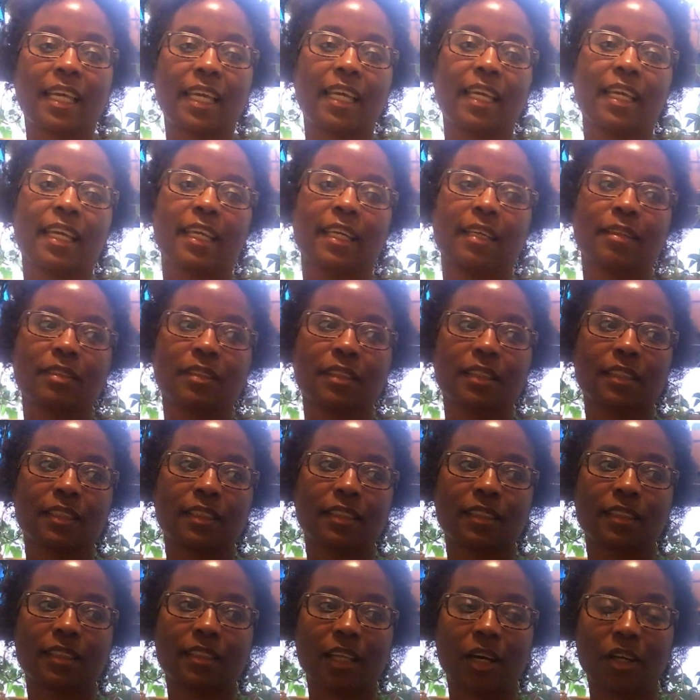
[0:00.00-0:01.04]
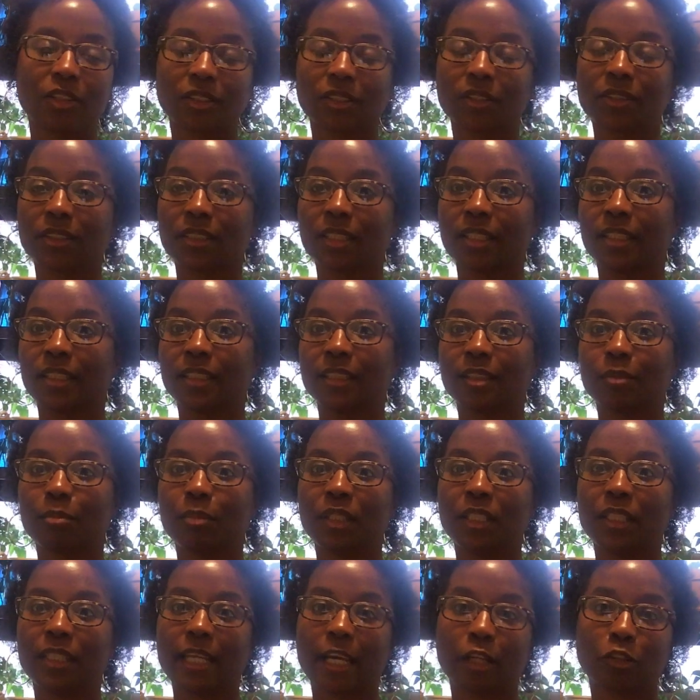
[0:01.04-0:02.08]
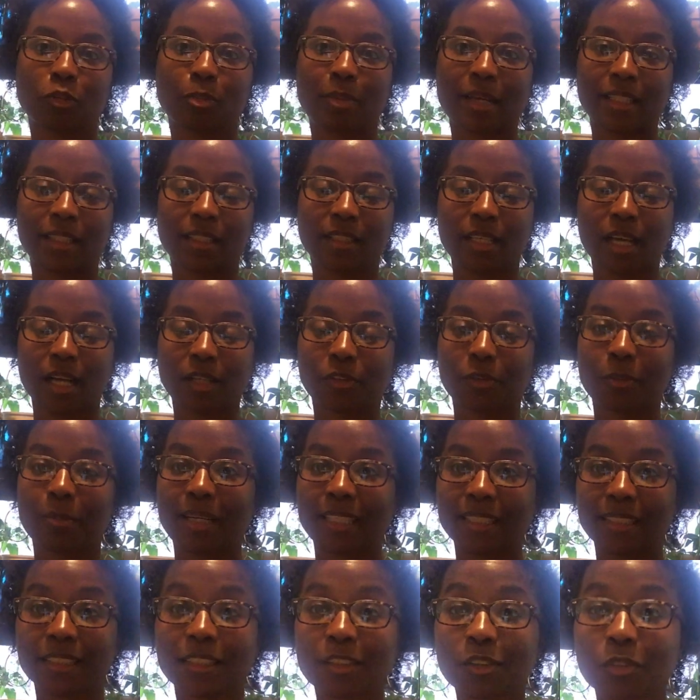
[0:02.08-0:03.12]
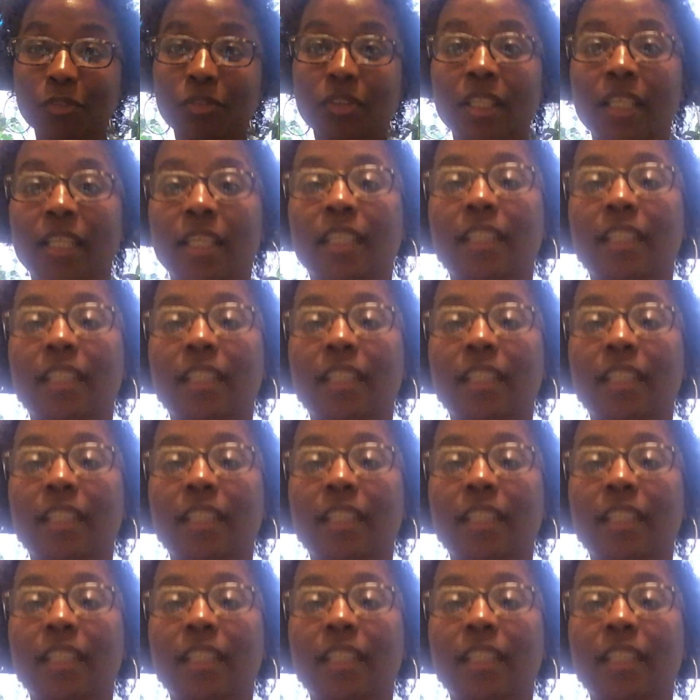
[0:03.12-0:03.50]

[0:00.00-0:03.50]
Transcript: and also studying to be a naturopathic doctor myself.